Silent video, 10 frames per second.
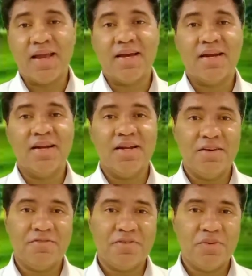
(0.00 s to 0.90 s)
I can
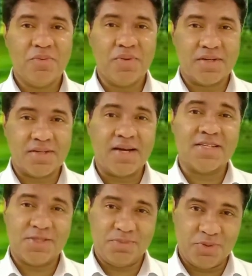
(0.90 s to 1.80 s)
live with
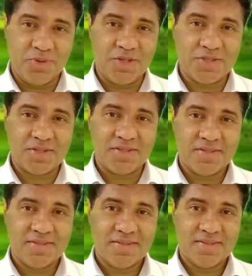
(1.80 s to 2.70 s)
aspiration.
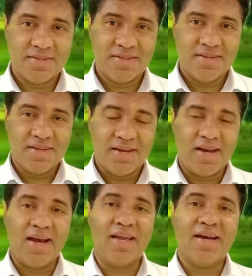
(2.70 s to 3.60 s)

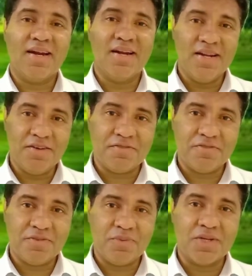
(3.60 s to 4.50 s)
I can
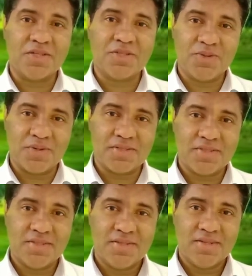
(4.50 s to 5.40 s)
live with the
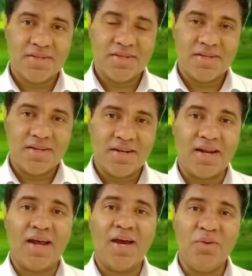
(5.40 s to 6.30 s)
thought
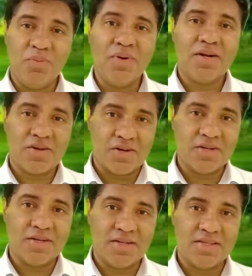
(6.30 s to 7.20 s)
that I will
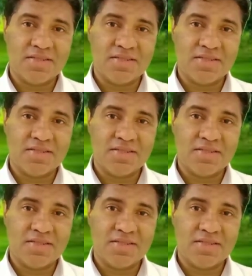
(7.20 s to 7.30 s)
conquer